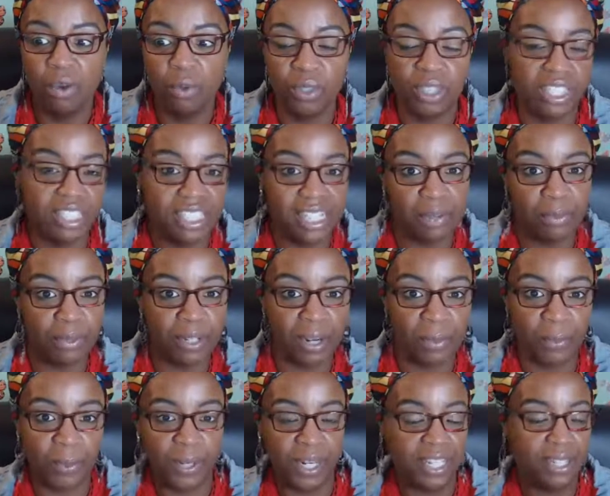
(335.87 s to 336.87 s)
well, this ain't what I
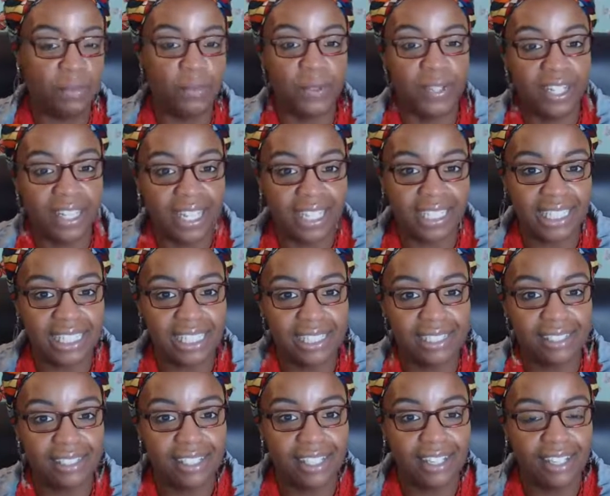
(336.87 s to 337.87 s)
want. I didn't want it like
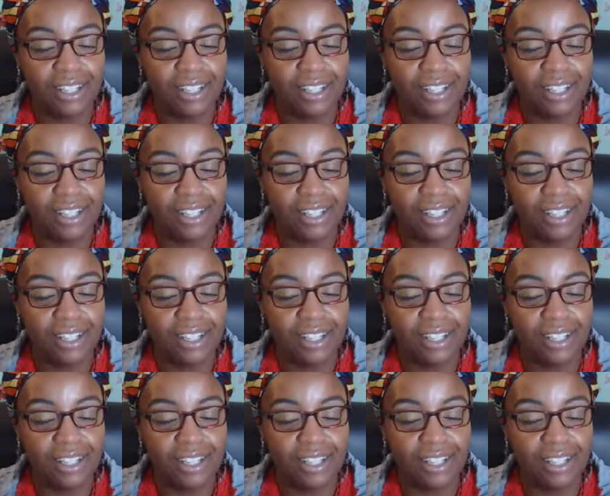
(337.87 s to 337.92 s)
this.